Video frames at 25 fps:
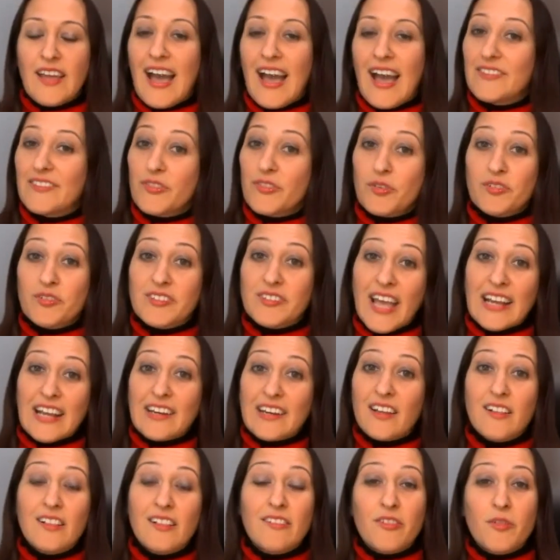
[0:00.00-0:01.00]
hands-on
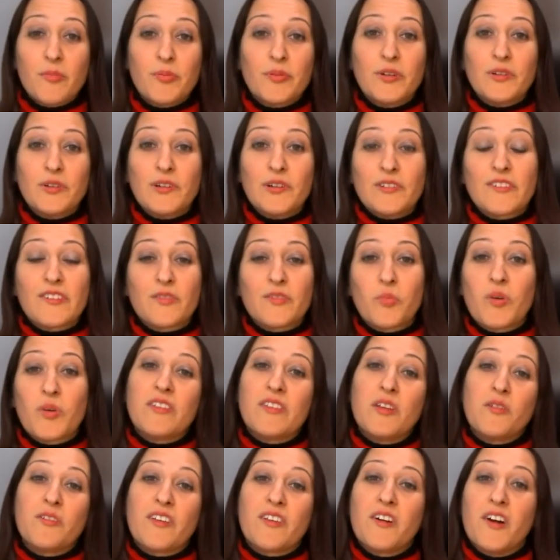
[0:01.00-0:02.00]
technical support with
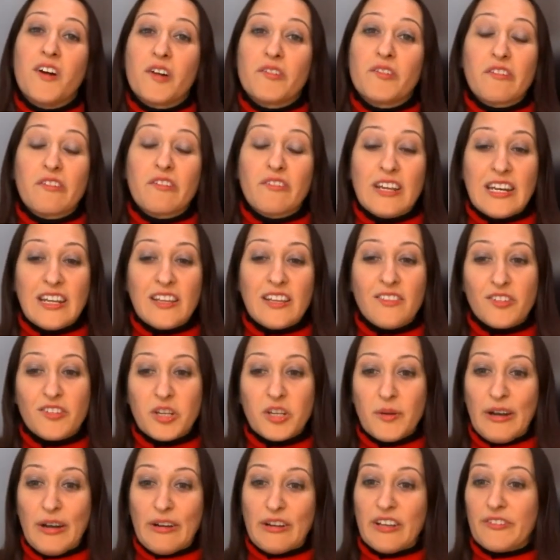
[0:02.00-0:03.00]
using our ingredients
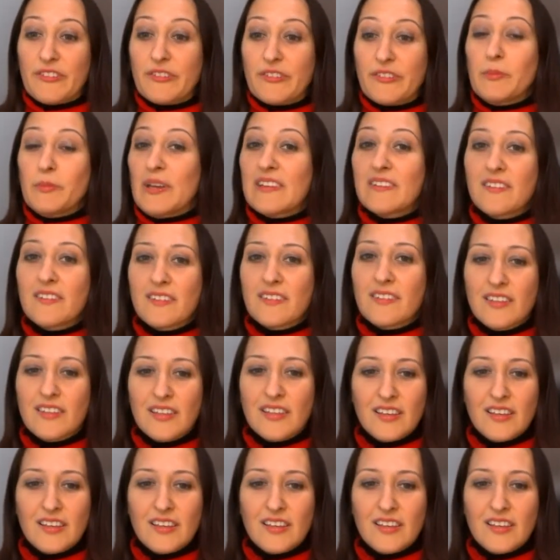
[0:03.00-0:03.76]
to our customers.